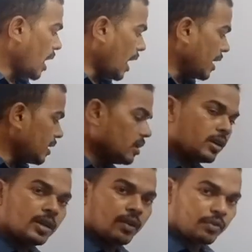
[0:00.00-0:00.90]

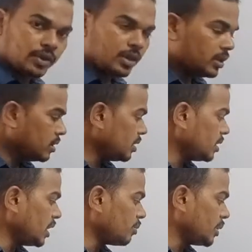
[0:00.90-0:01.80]
Iron Fe
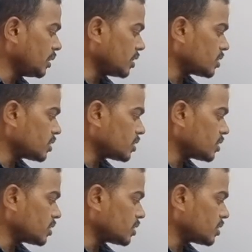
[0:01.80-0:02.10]
react with the